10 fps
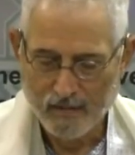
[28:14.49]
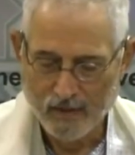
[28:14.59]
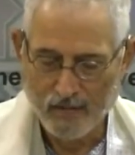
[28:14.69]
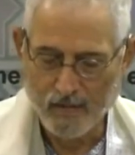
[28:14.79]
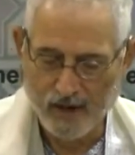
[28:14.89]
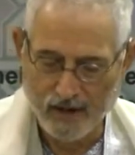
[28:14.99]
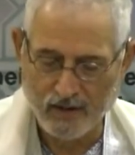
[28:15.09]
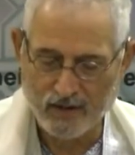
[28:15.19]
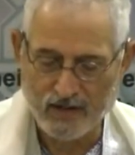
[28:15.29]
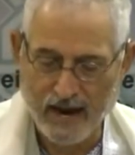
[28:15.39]
But
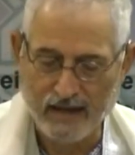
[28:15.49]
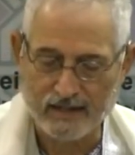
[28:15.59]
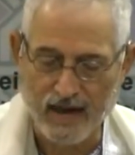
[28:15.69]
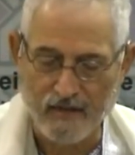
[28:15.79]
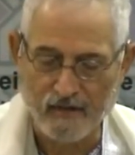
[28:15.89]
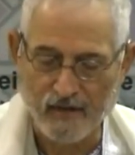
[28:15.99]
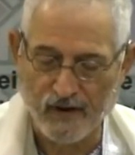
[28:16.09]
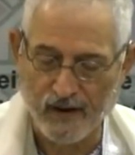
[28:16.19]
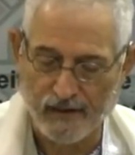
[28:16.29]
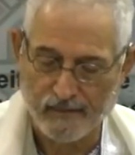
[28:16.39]
Peter stands up
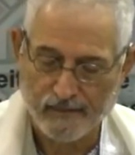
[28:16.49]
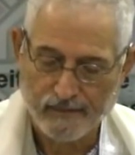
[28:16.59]
for him.